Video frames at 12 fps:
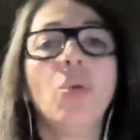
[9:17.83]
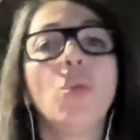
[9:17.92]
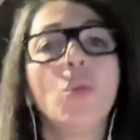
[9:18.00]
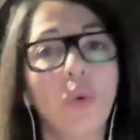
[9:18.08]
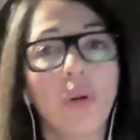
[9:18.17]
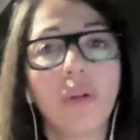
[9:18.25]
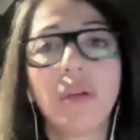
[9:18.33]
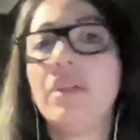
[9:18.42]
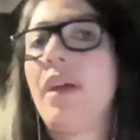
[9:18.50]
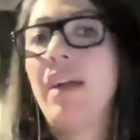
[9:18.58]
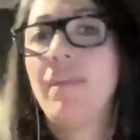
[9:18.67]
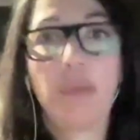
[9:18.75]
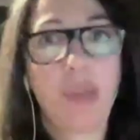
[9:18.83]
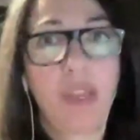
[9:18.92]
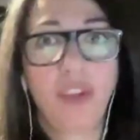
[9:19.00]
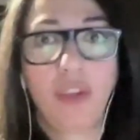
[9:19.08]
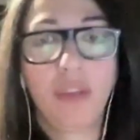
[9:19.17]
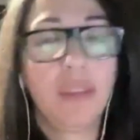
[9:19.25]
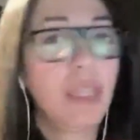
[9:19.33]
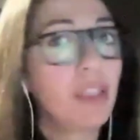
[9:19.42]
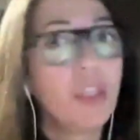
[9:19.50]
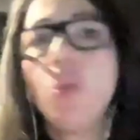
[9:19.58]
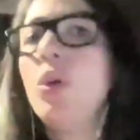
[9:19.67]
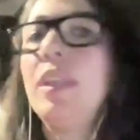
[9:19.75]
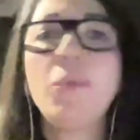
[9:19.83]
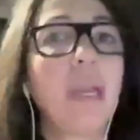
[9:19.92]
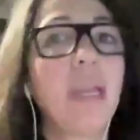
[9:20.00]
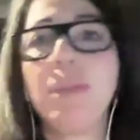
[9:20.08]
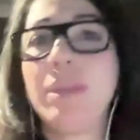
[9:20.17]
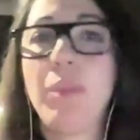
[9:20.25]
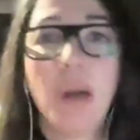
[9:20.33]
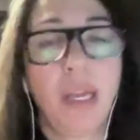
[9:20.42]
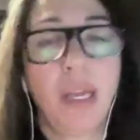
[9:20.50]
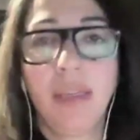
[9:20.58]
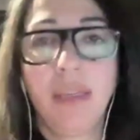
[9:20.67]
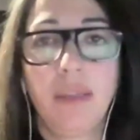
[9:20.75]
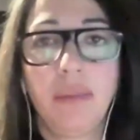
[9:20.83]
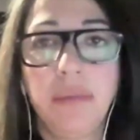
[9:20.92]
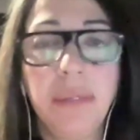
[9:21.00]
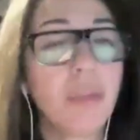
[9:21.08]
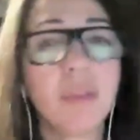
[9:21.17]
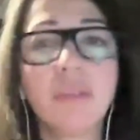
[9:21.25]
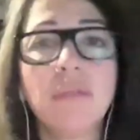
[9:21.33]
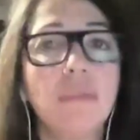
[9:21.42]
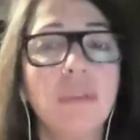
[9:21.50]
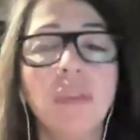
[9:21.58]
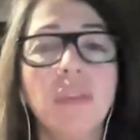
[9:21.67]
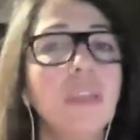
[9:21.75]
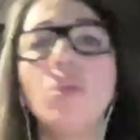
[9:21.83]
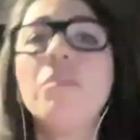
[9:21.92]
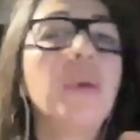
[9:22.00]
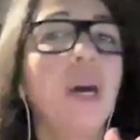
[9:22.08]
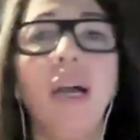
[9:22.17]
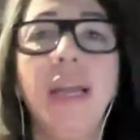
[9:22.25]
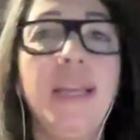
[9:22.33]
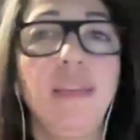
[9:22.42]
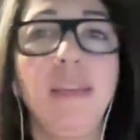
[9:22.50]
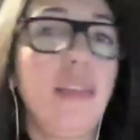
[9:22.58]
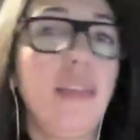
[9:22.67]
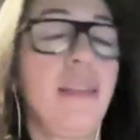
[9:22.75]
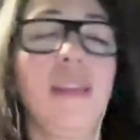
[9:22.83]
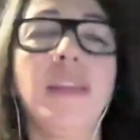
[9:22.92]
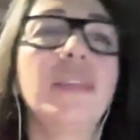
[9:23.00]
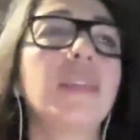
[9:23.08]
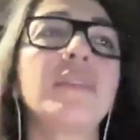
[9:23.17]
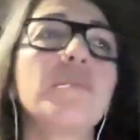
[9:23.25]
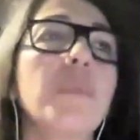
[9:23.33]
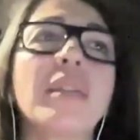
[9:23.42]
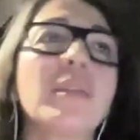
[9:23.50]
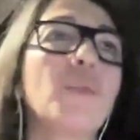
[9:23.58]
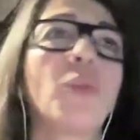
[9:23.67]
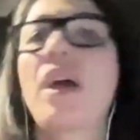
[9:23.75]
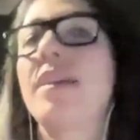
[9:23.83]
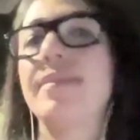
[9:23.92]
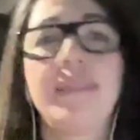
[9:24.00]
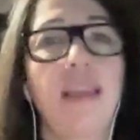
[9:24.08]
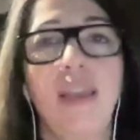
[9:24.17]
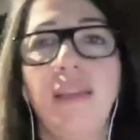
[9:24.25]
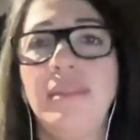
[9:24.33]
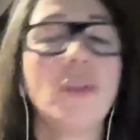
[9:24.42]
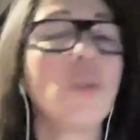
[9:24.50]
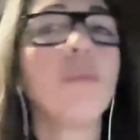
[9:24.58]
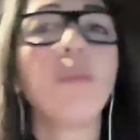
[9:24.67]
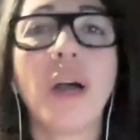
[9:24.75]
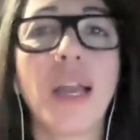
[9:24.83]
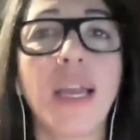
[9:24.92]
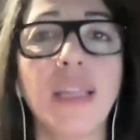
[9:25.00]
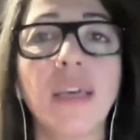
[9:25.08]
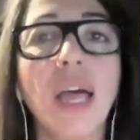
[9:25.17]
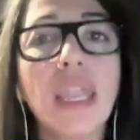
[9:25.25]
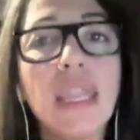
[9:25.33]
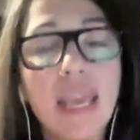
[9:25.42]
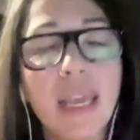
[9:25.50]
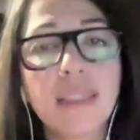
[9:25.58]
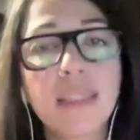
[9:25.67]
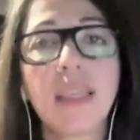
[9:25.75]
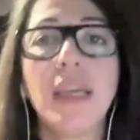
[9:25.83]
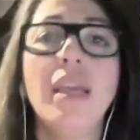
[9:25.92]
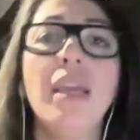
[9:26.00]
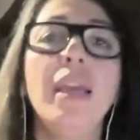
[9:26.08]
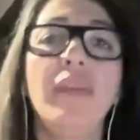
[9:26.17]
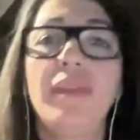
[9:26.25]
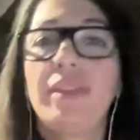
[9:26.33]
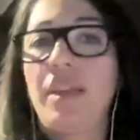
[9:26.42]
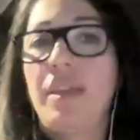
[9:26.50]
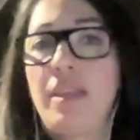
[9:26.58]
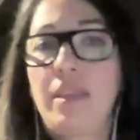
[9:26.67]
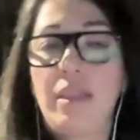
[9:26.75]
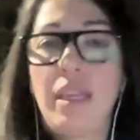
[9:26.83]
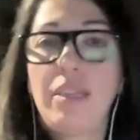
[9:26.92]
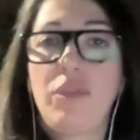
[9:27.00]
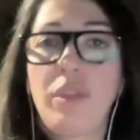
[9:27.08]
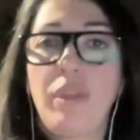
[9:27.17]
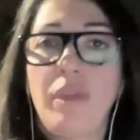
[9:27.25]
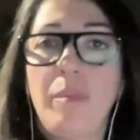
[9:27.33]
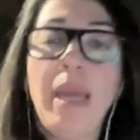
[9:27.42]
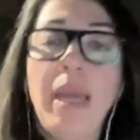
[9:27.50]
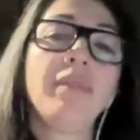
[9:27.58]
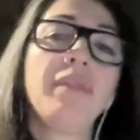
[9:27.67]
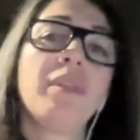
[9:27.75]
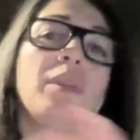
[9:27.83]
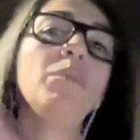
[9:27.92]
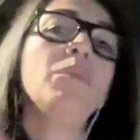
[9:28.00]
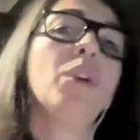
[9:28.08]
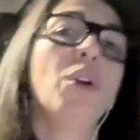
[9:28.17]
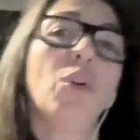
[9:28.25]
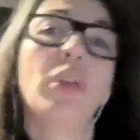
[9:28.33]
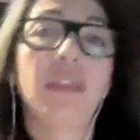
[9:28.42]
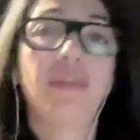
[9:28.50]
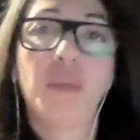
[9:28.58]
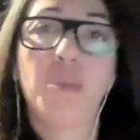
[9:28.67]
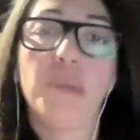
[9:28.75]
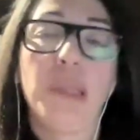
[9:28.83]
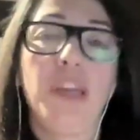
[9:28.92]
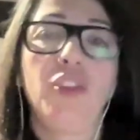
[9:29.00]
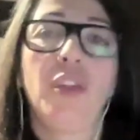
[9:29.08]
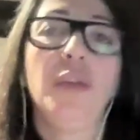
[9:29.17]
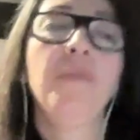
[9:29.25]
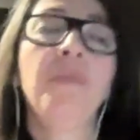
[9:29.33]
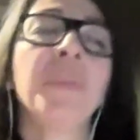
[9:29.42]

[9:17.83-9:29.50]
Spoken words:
or have a pleasure. That's the only way we buy. They don't buy anything. It doesn't matter what I say. They don't buy it unless if it's either gets rid of a pain for them or gives them pleasure.